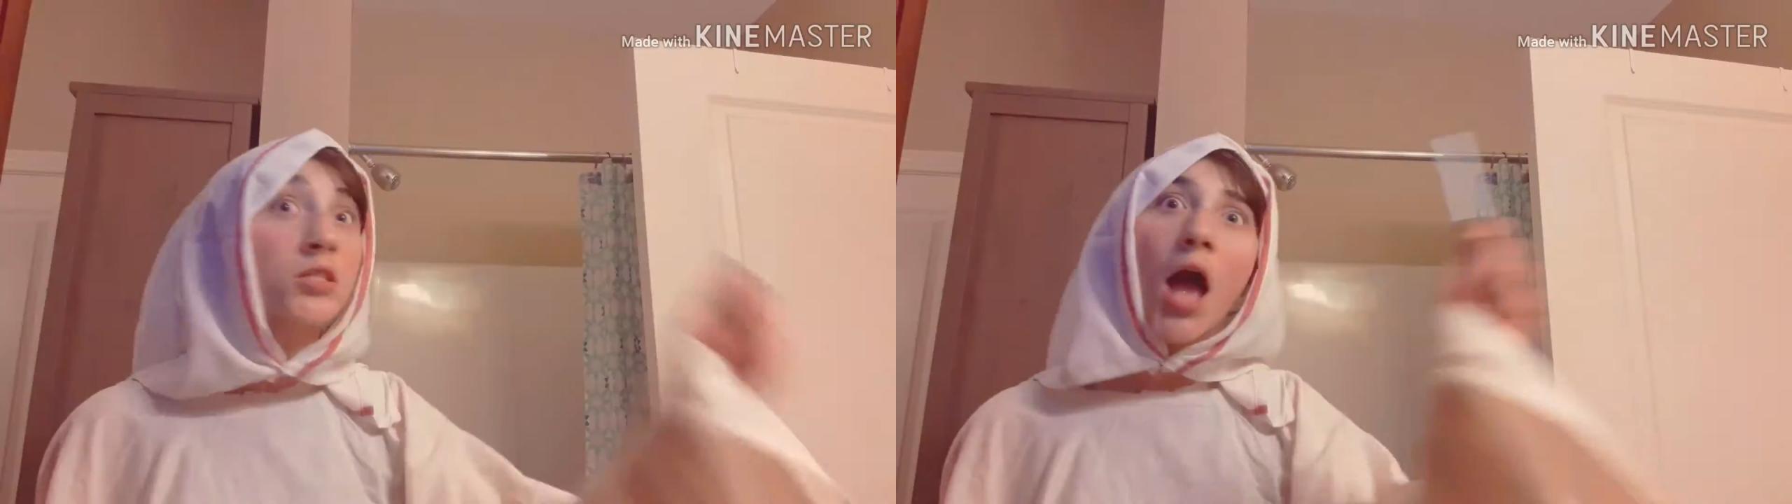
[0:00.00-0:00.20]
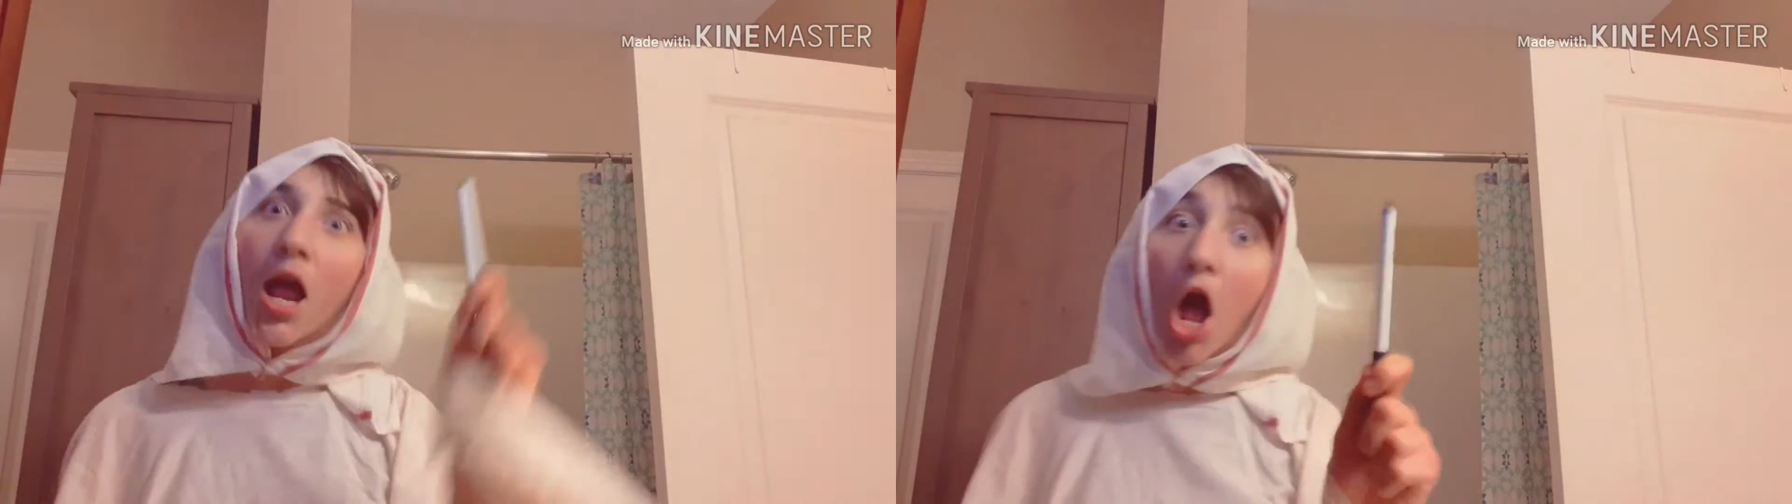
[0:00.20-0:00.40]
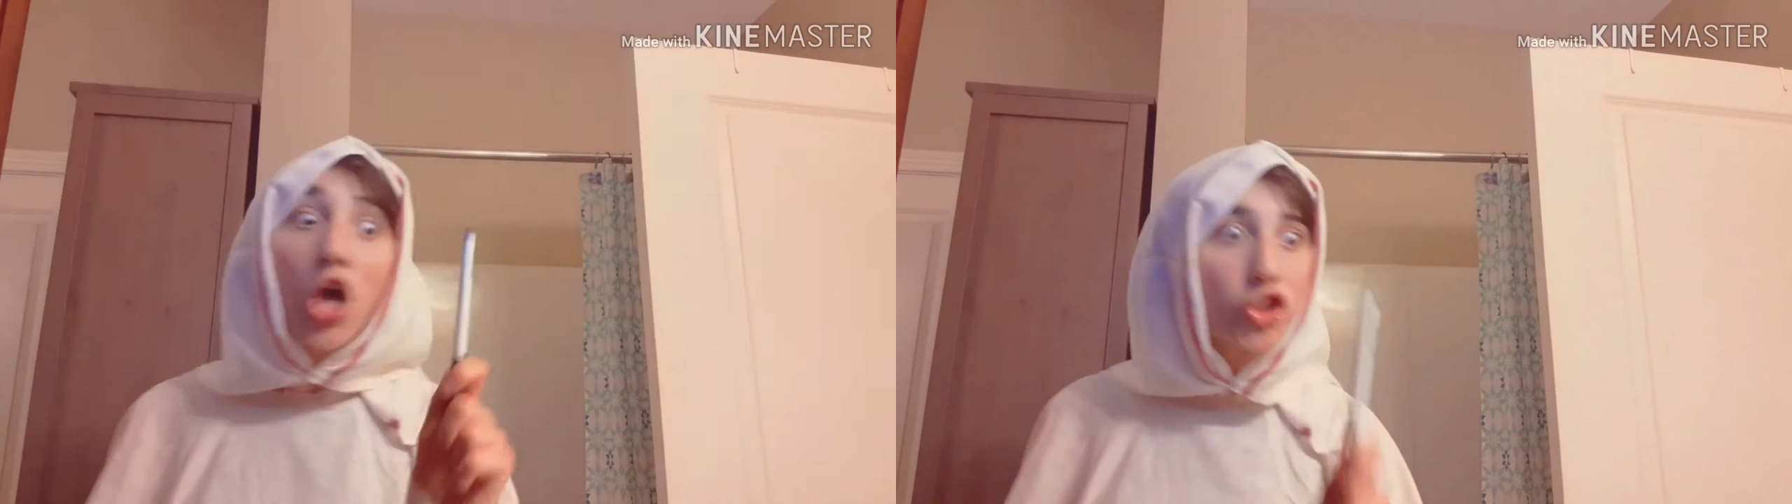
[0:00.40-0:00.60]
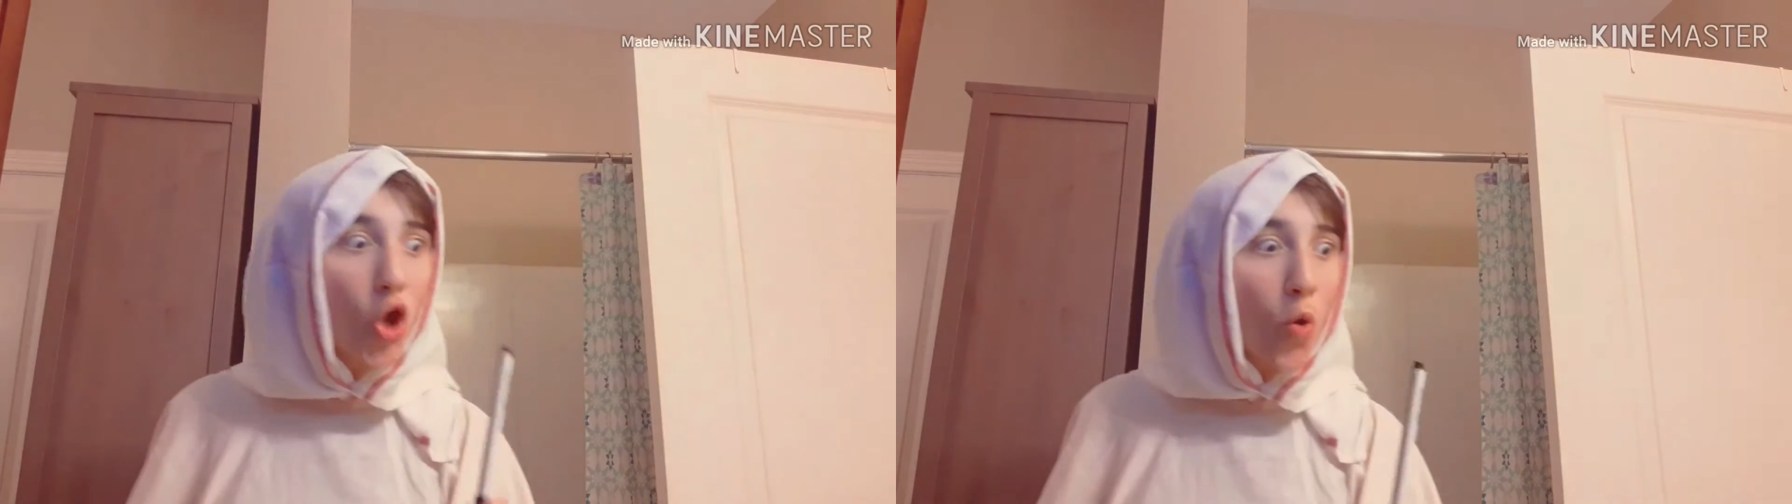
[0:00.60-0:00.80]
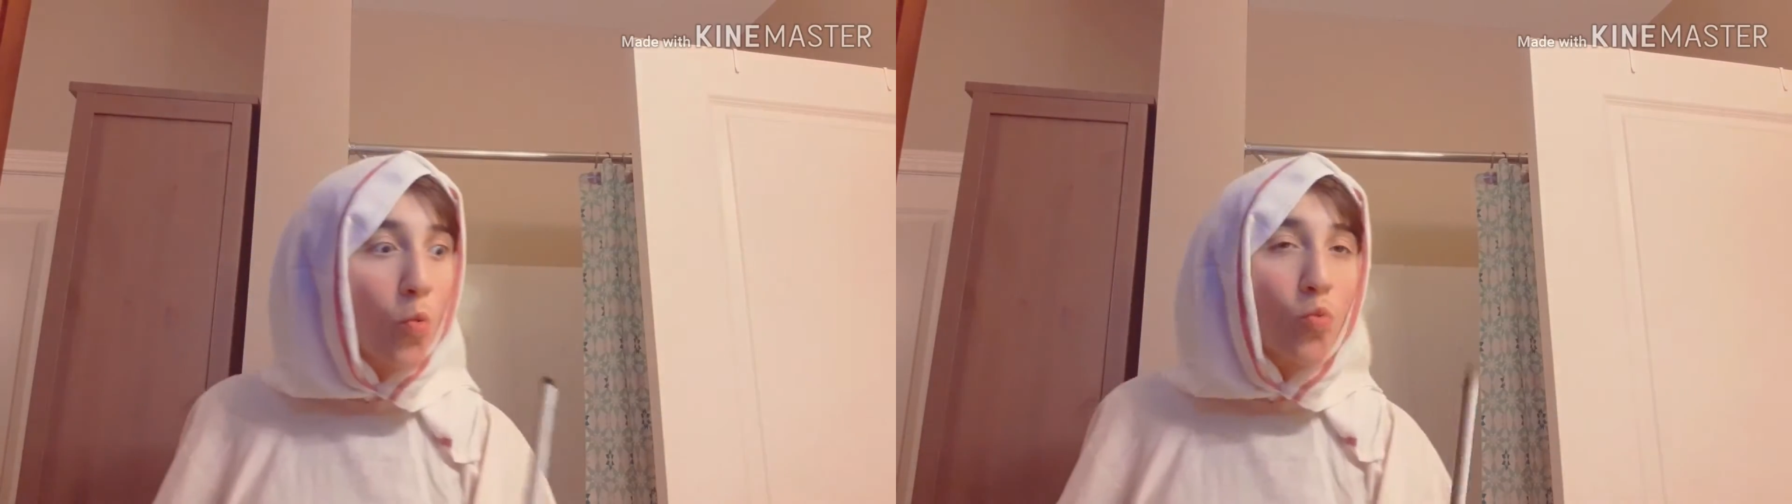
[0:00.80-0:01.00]
he's like, "I
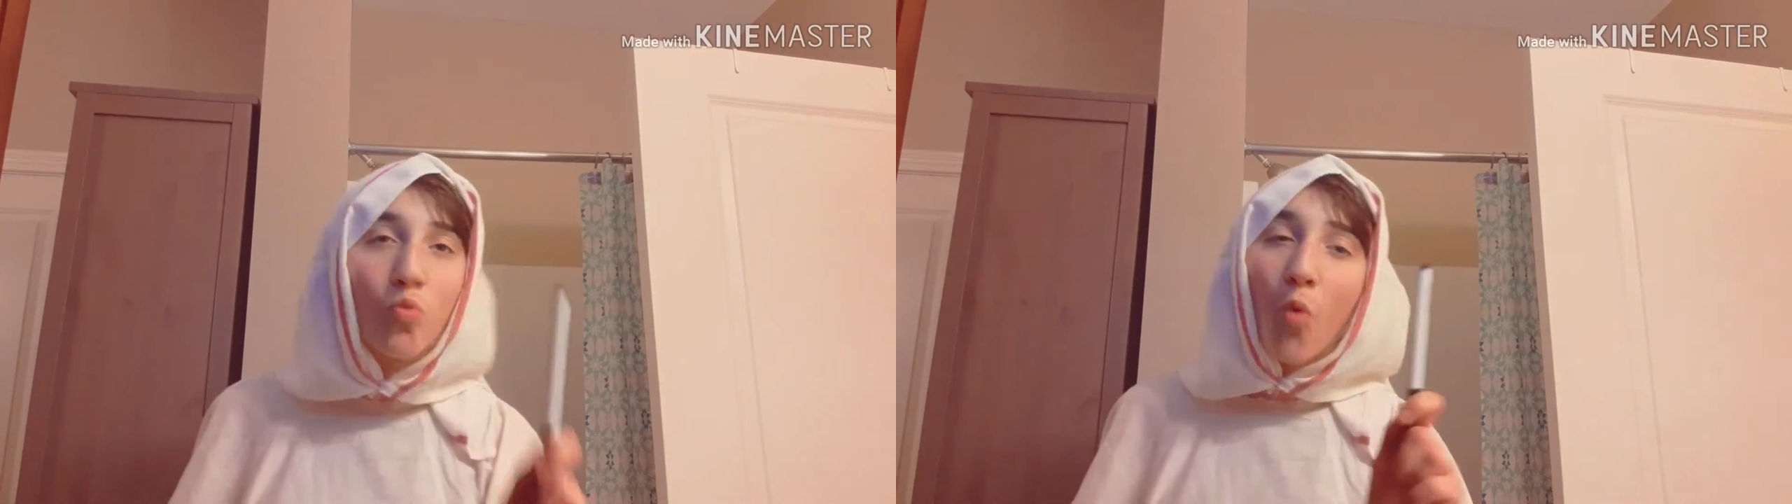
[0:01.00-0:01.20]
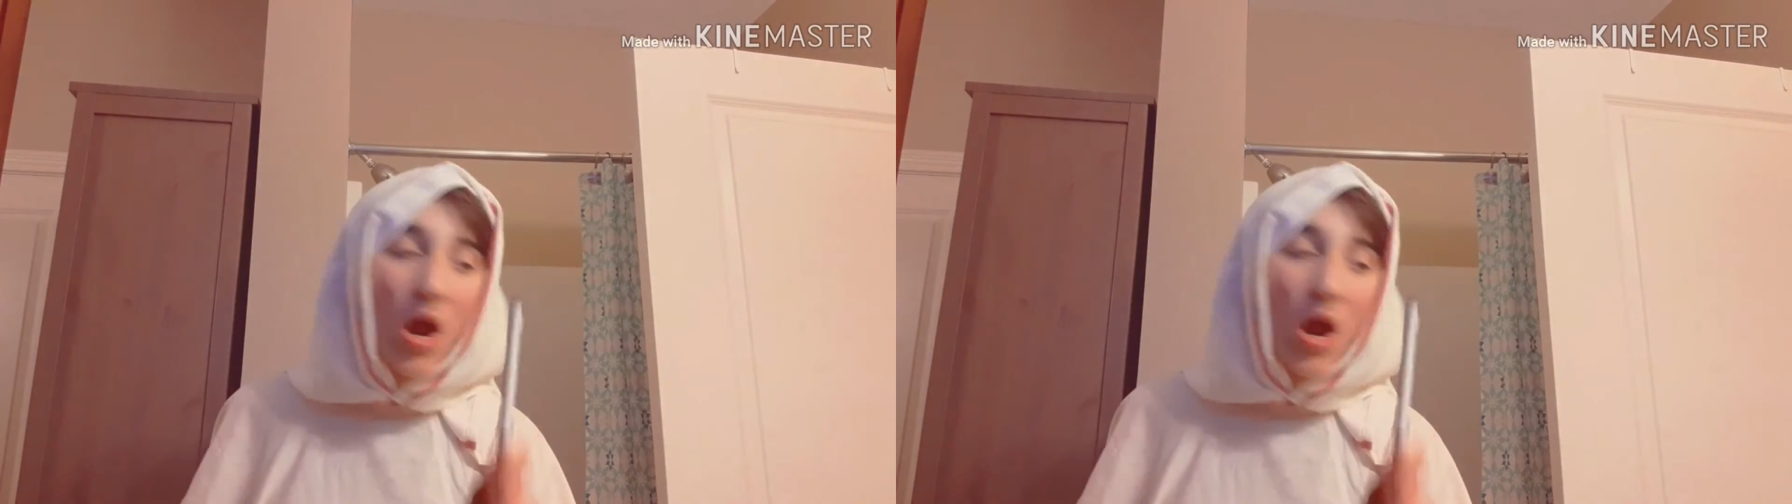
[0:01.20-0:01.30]
also